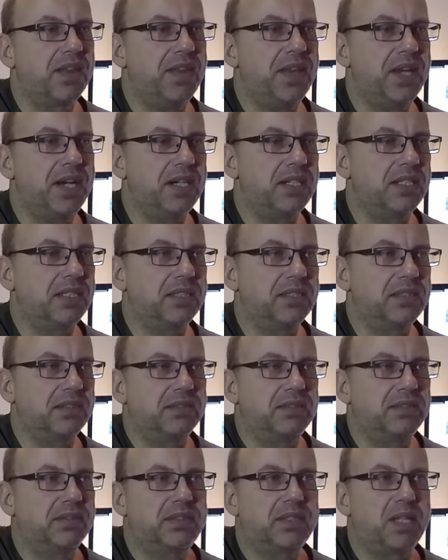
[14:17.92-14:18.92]
There
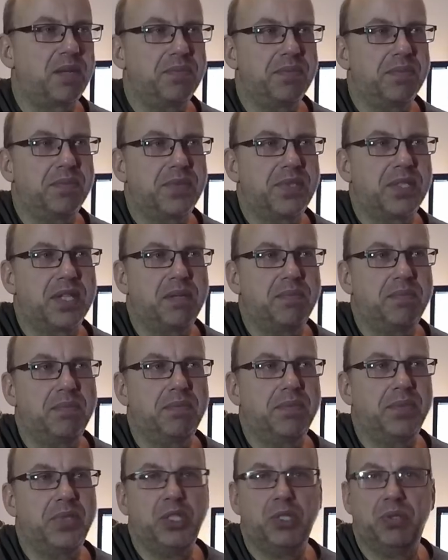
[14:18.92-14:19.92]
are some
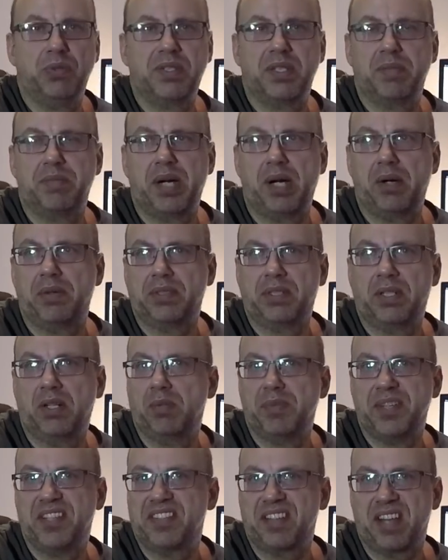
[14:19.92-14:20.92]
news about
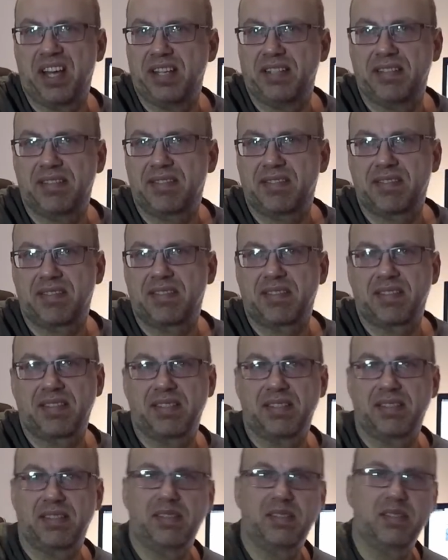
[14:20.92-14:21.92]
homicides.
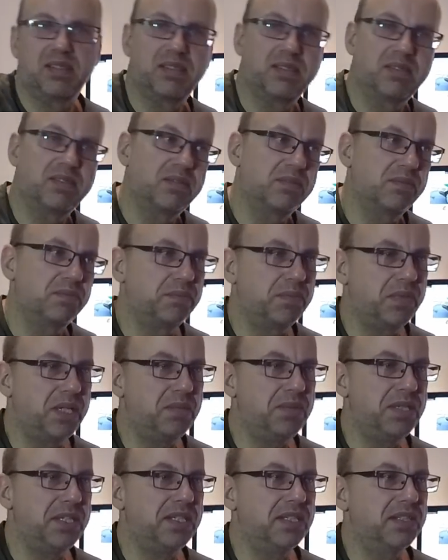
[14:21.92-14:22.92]

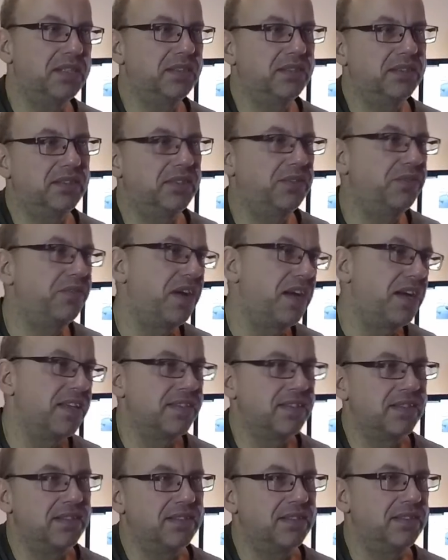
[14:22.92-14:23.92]
Maybe a
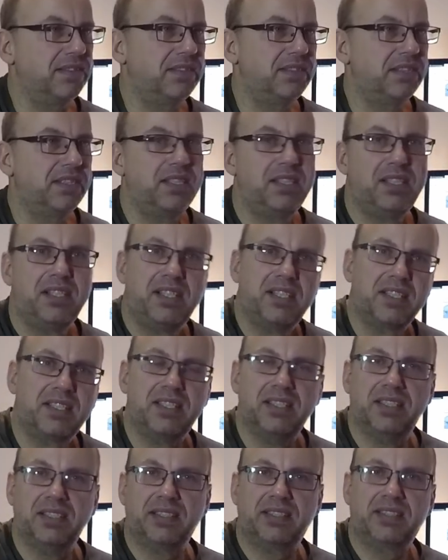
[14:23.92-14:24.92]
father
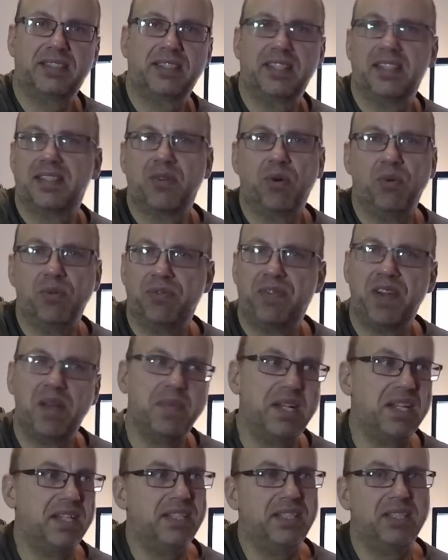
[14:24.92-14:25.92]
killed his whole
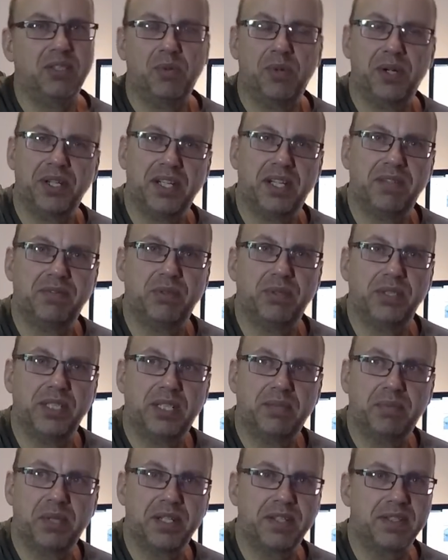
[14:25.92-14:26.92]
family or whatever,
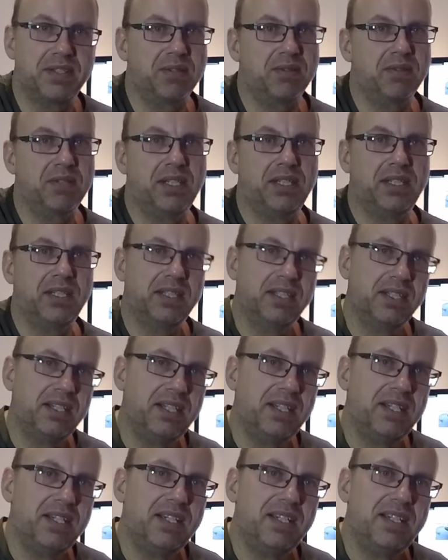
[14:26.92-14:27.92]
yeah, but it's only
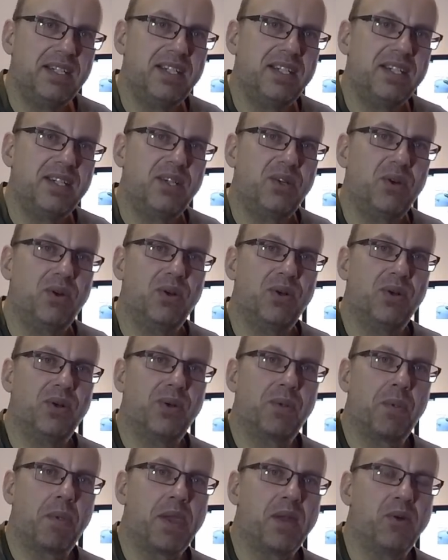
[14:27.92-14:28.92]

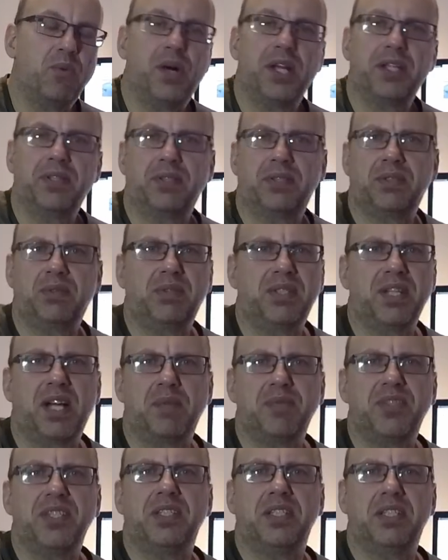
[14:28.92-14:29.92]
1 or 2
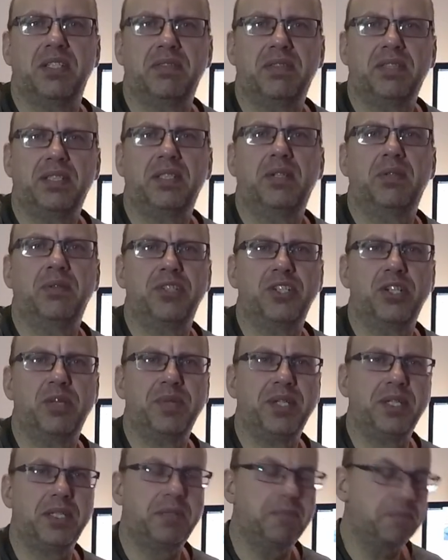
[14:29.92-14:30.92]
times a year in whole
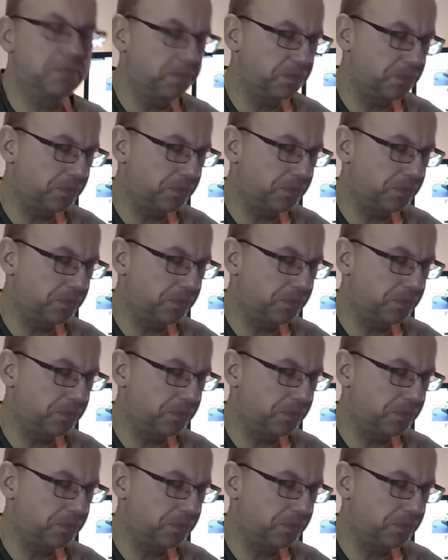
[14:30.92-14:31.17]
Germany.